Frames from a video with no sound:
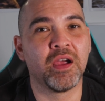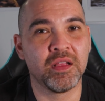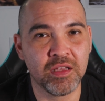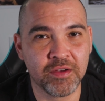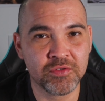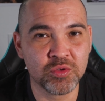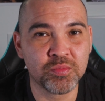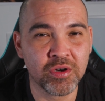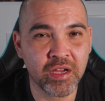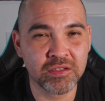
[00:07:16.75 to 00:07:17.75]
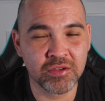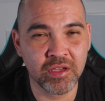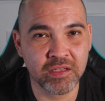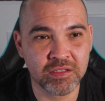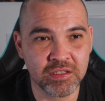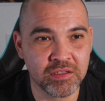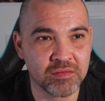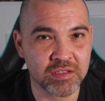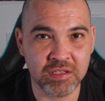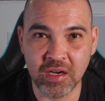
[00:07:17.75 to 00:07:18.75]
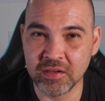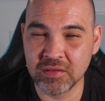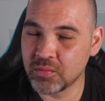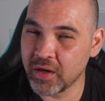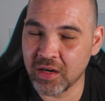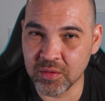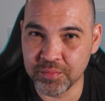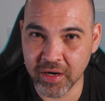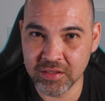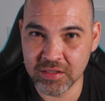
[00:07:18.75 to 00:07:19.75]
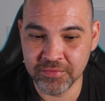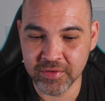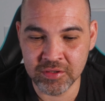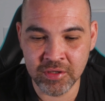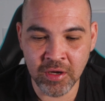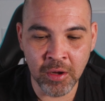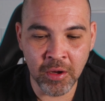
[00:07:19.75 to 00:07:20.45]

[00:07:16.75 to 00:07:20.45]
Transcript: and the F2.8 so you can see the size, the weight, and the price difference.